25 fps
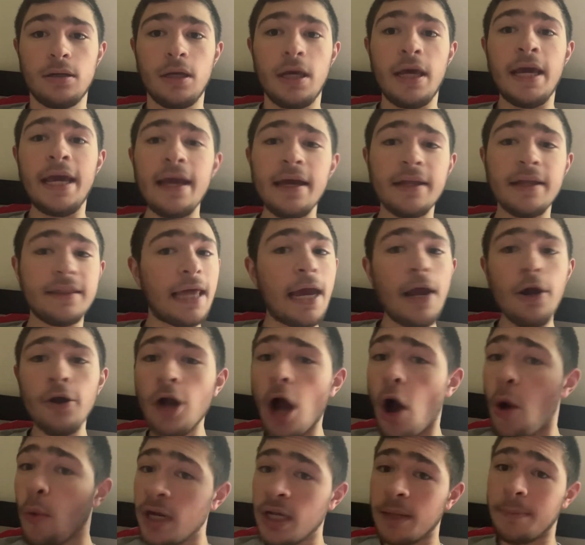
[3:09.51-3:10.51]
They're
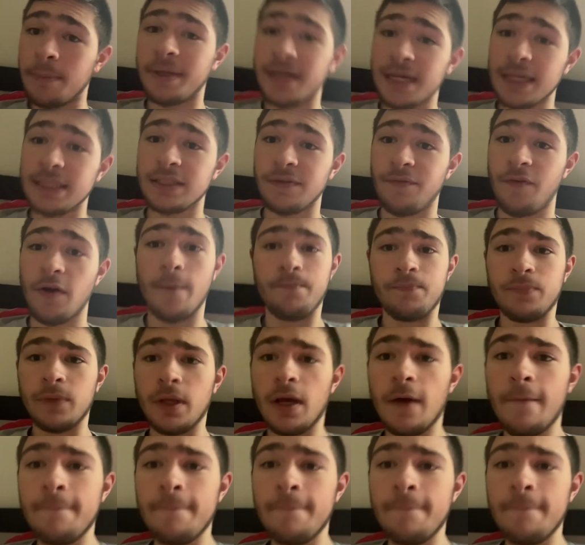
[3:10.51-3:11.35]
not winning because of him.